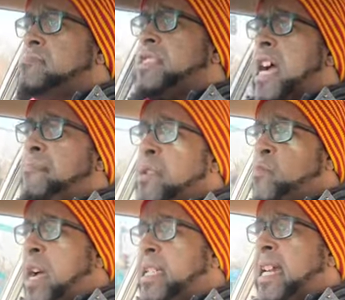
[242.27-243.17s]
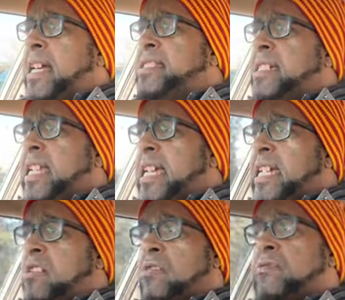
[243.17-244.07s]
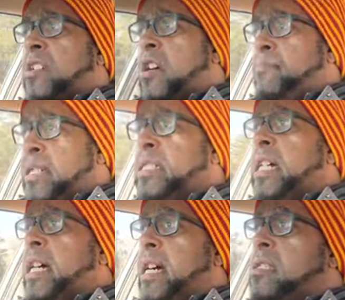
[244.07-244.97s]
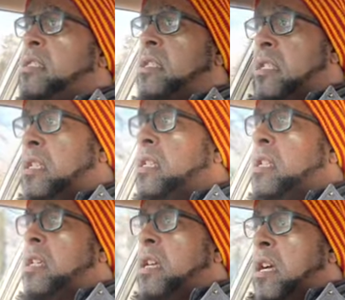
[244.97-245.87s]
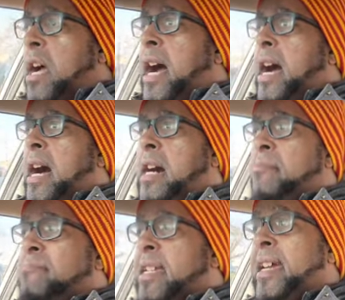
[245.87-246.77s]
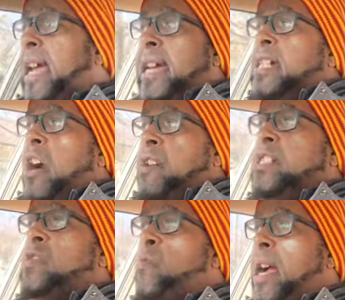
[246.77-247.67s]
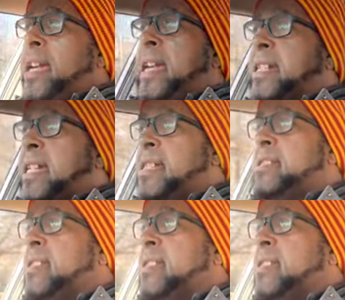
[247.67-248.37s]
they'll be ready. I think the Eagles gonna be good. It go either way. The